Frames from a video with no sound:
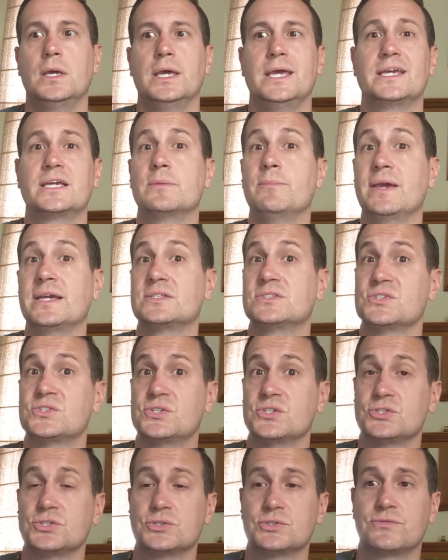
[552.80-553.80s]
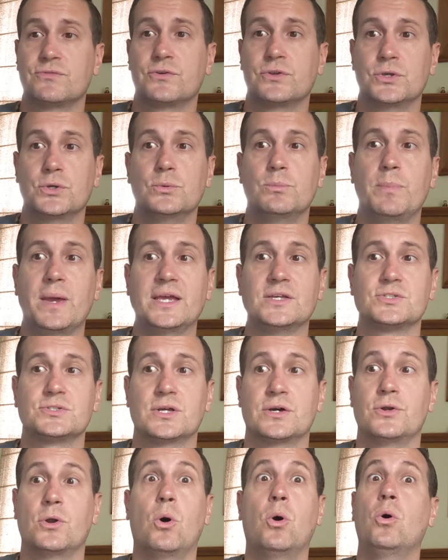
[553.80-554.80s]
It can make decisions for you based
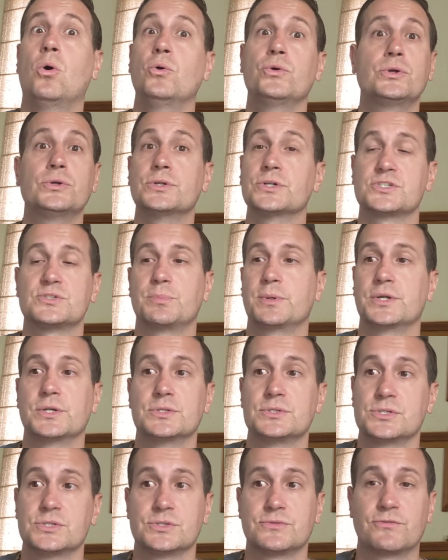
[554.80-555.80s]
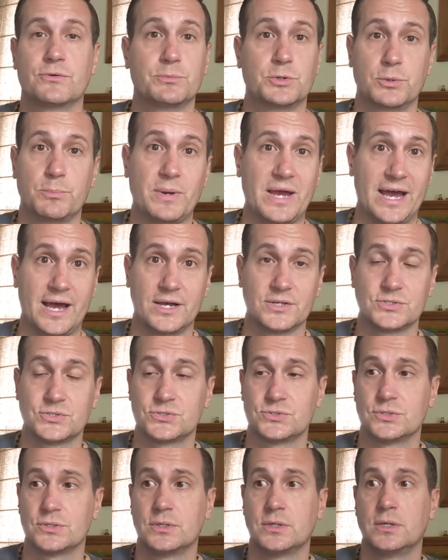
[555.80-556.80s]
on all your experiences from your
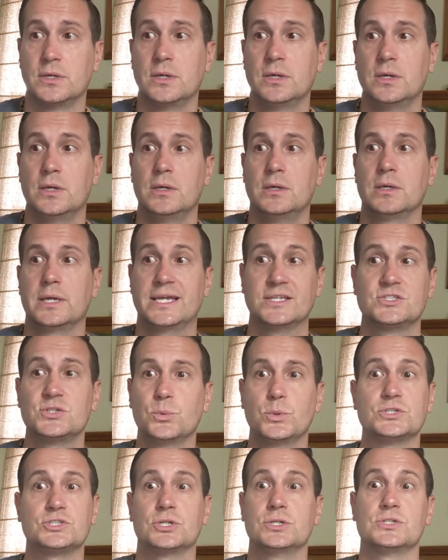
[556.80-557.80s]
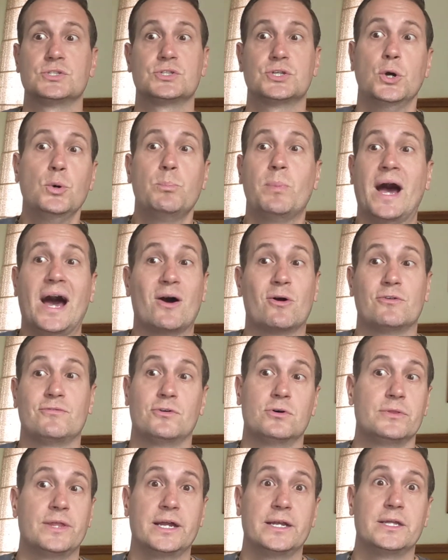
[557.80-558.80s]
past. Intuition is so
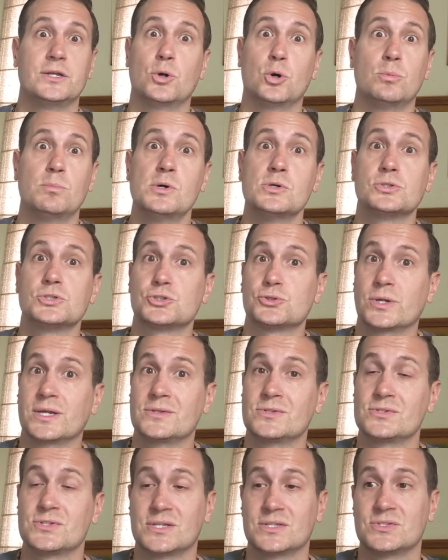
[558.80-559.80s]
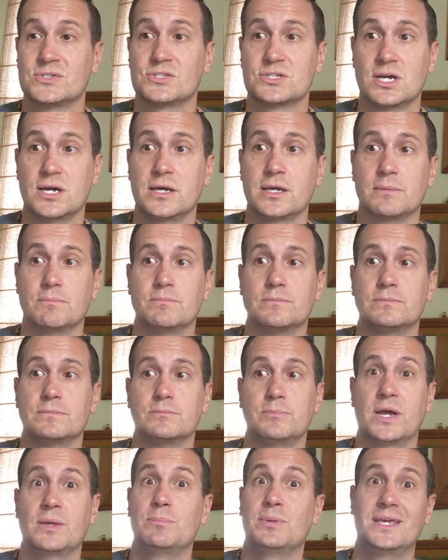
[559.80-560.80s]
powerful that it almost transcends time
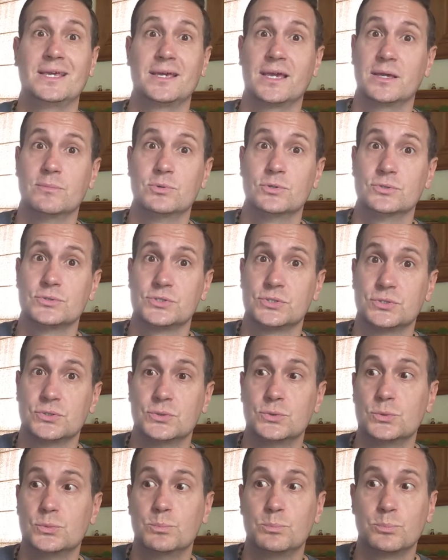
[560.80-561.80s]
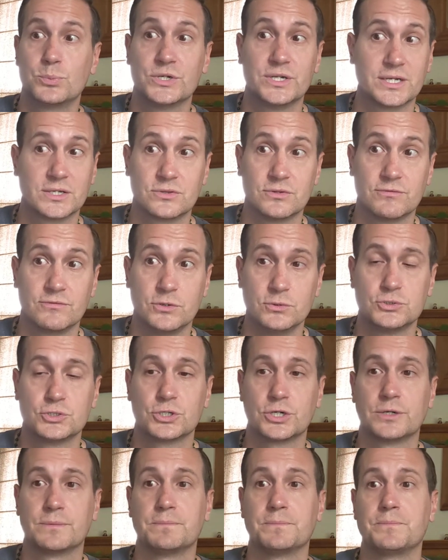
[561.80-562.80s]
by being able to predict the
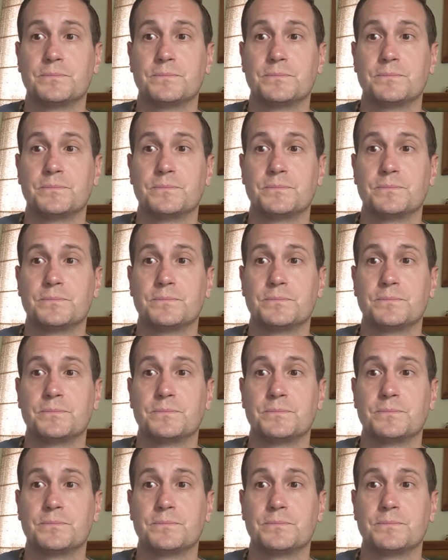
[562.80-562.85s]
future.